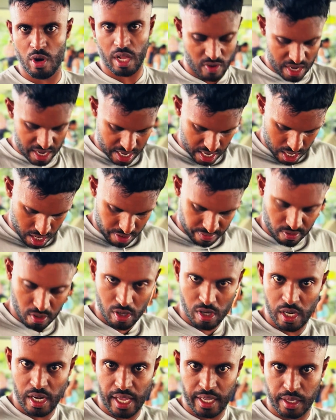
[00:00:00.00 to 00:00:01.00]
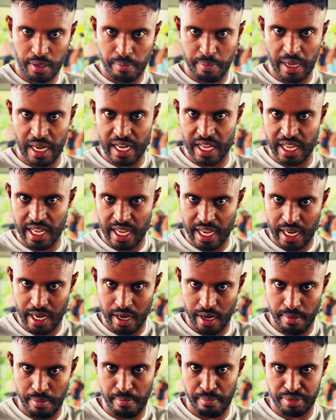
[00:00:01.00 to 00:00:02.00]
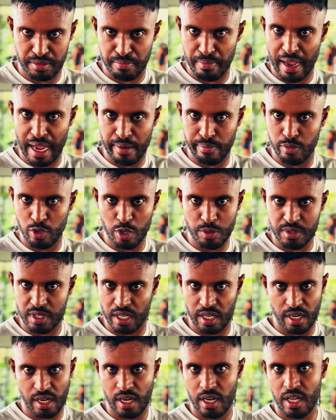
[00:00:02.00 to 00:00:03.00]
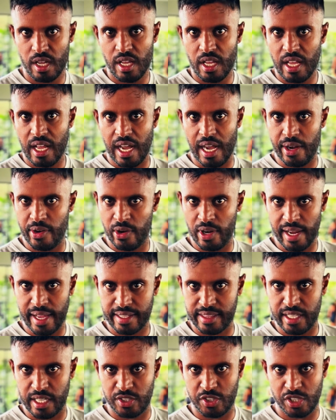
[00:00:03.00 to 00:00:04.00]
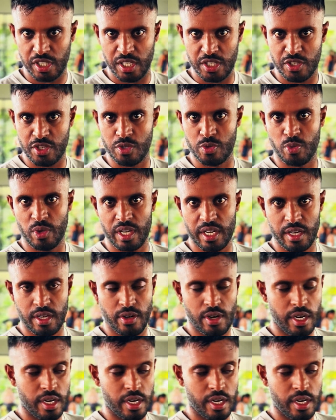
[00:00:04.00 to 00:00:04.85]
Right now, I've got like belly and man boobs, and I don't like that shit. It's just weird.